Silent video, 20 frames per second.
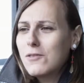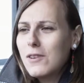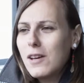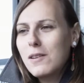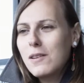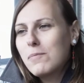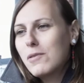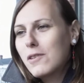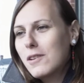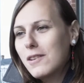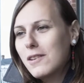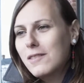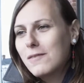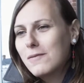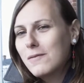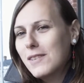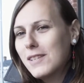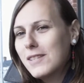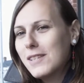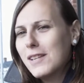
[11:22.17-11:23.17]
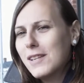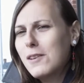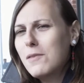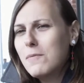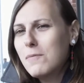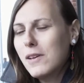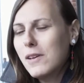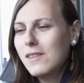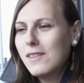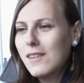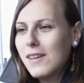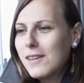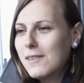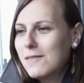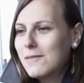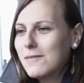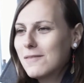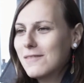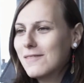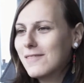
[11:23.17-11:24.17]
tried to put it as an M, but
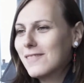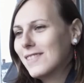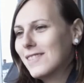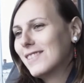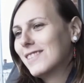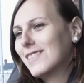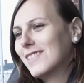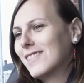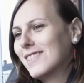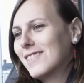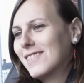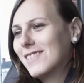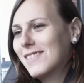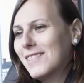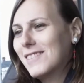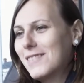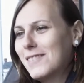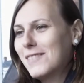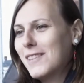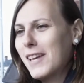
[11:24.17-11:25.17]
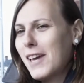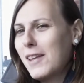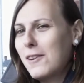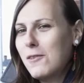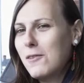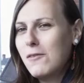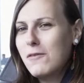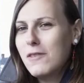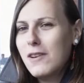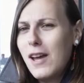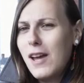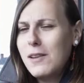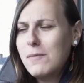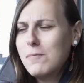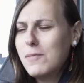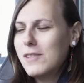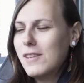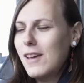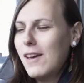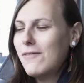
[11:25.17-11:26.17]
they got an override and
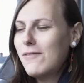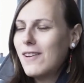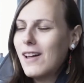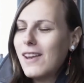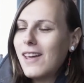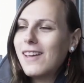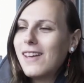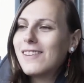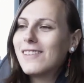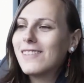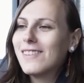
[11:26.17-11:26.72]
put the F on it.